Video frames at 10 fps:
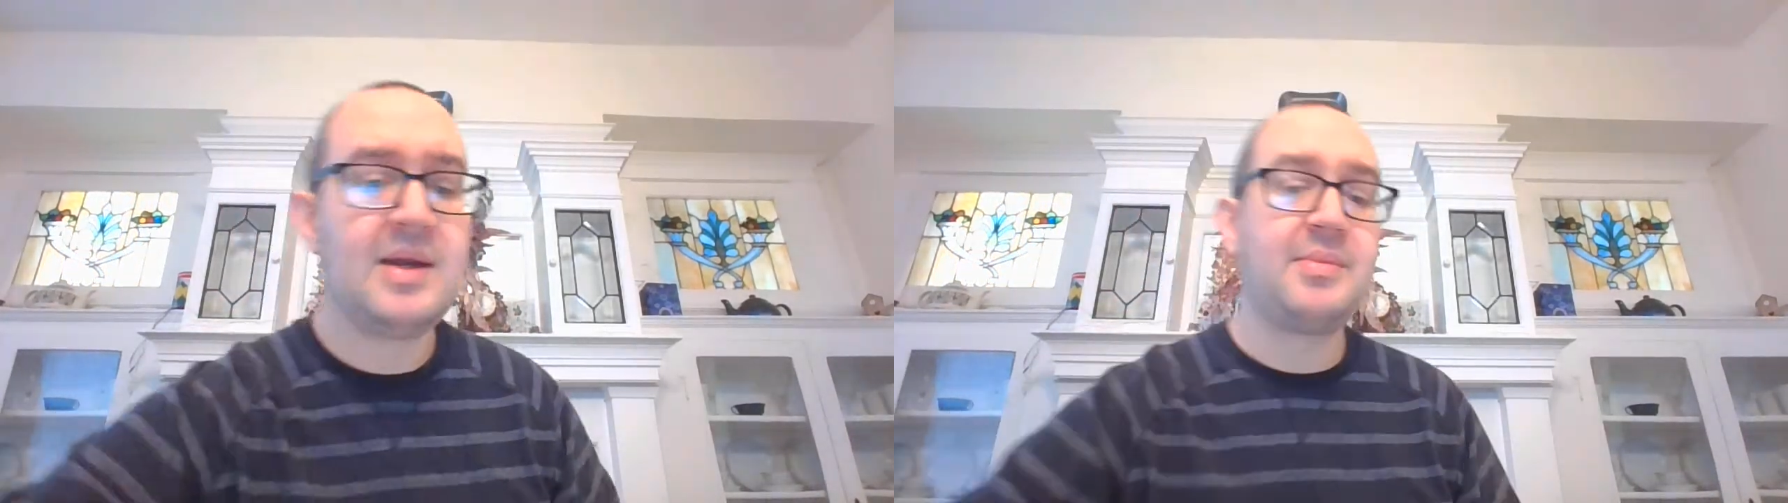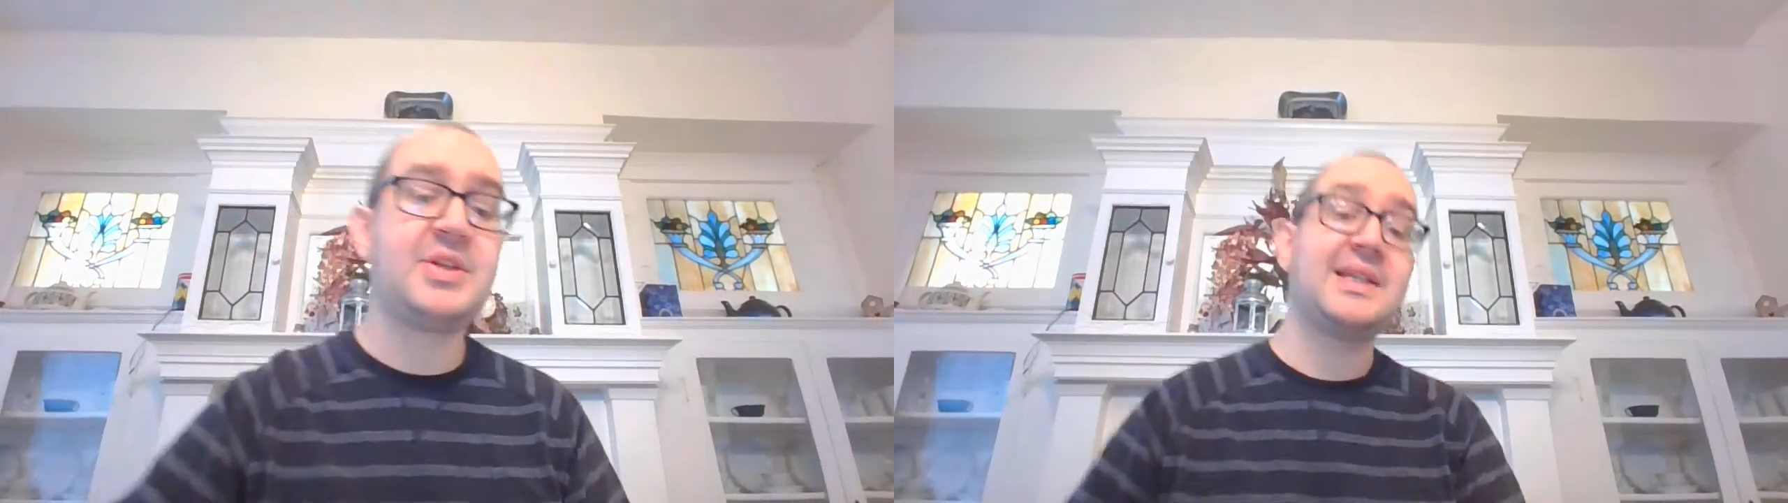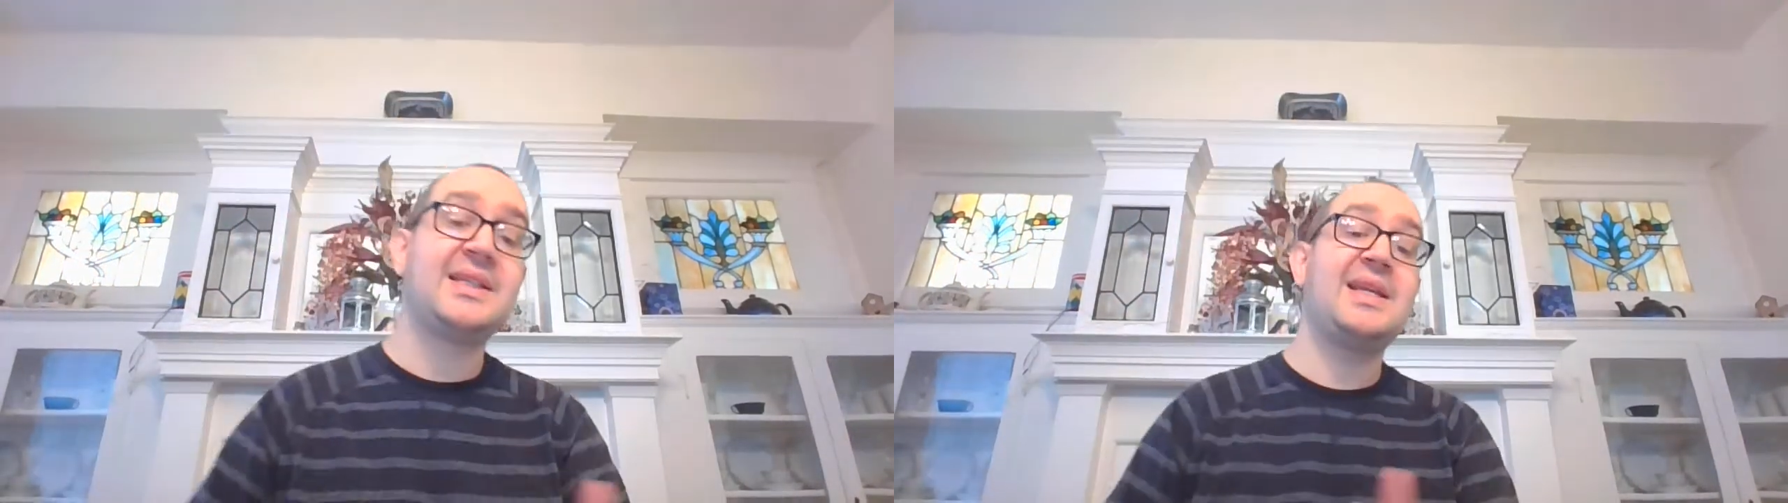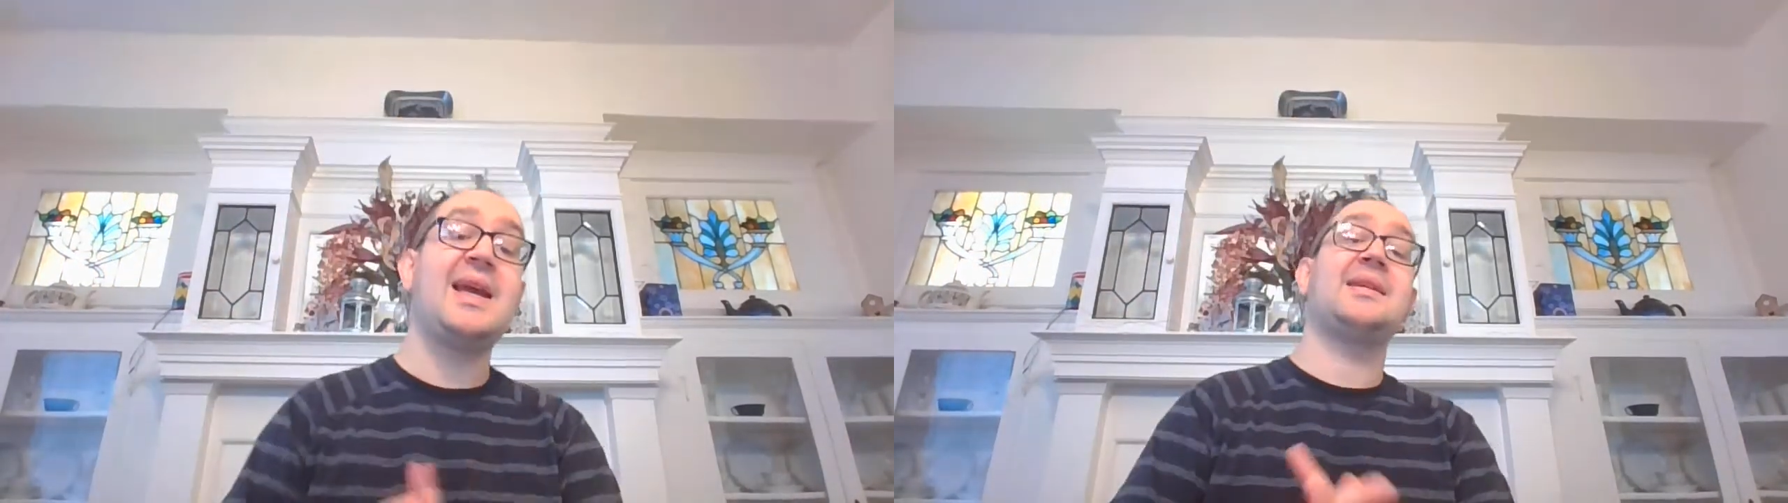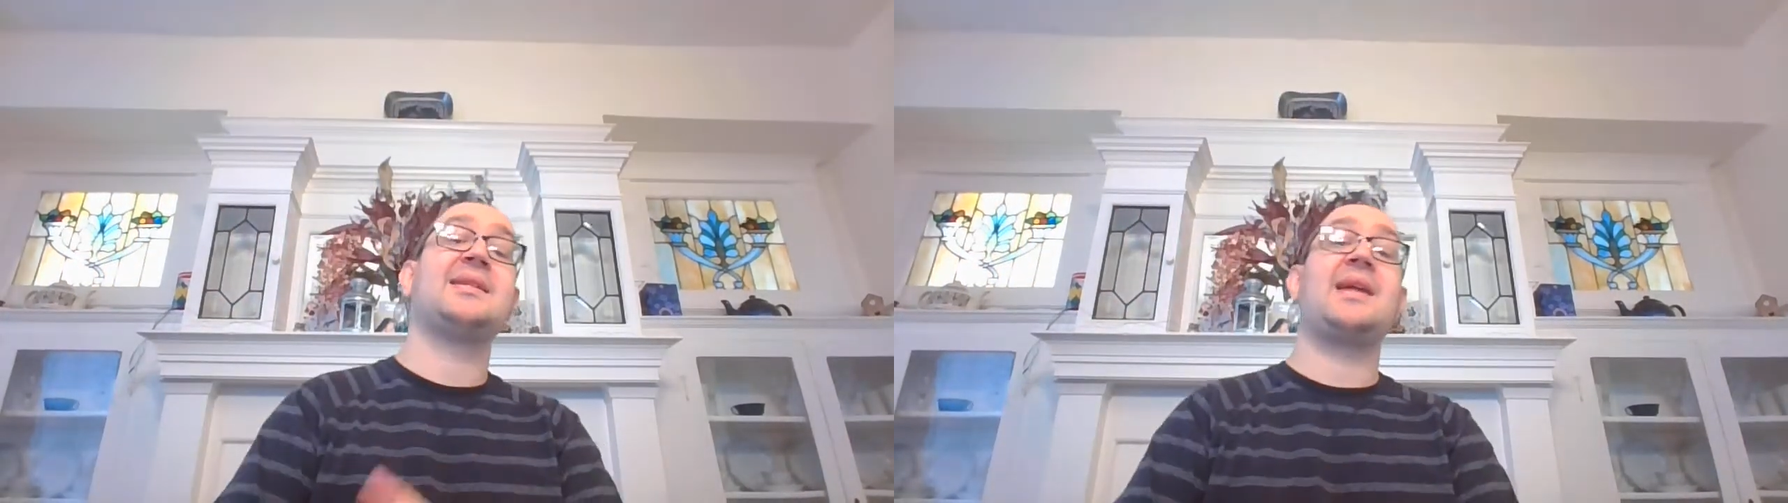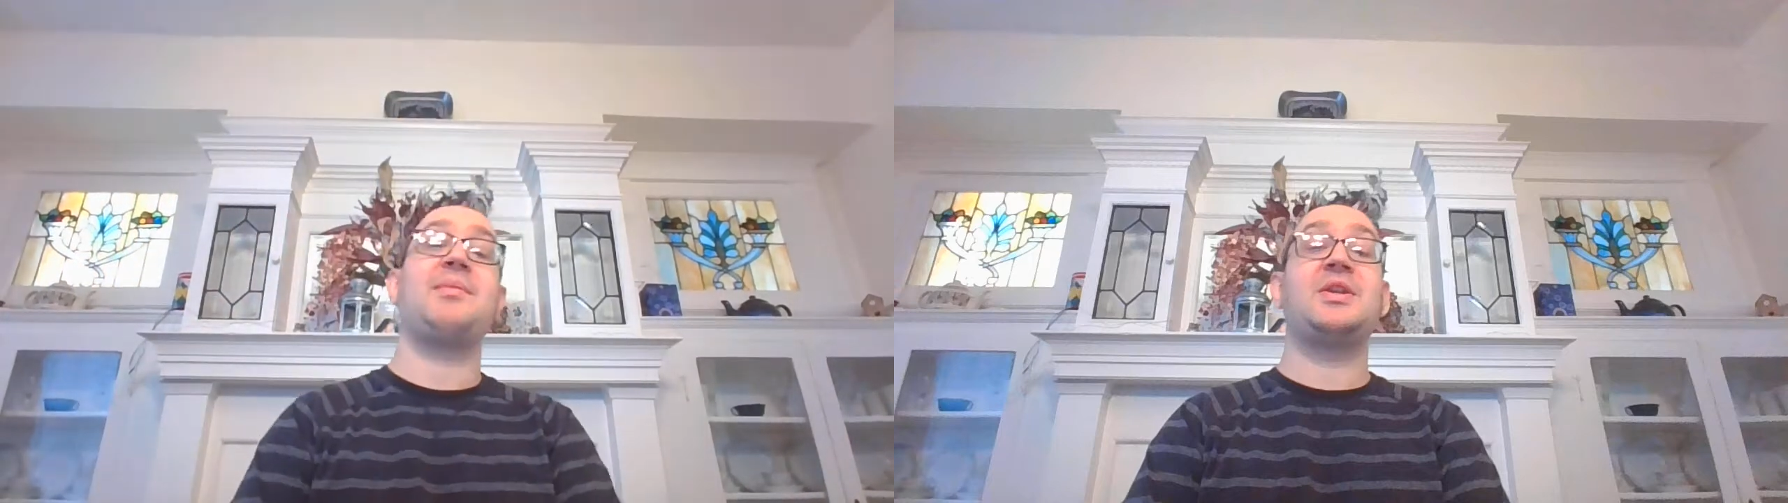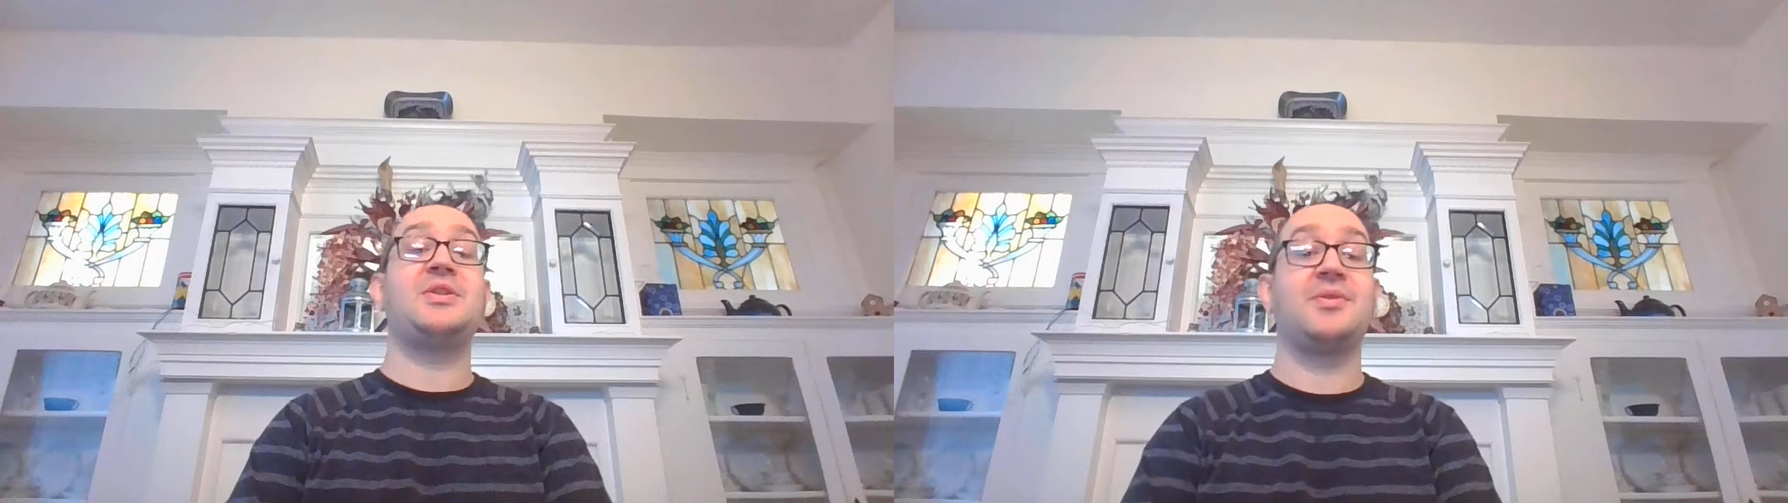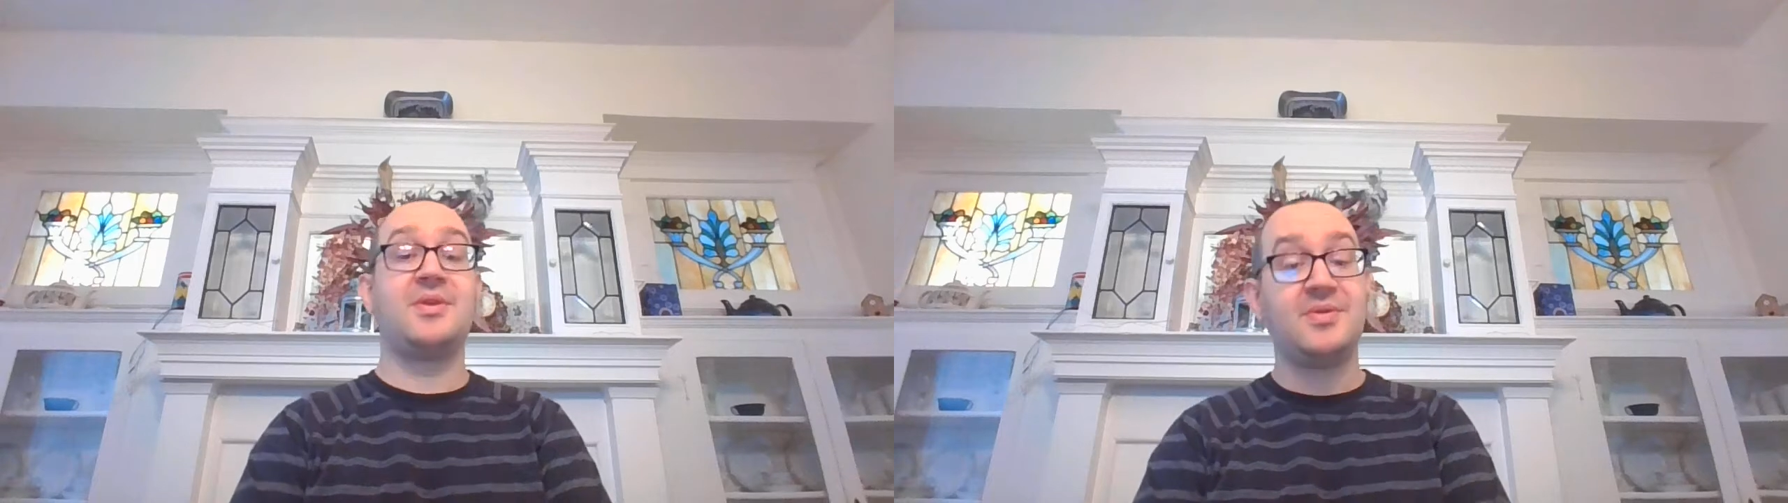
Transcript: Number 68 is a game I don't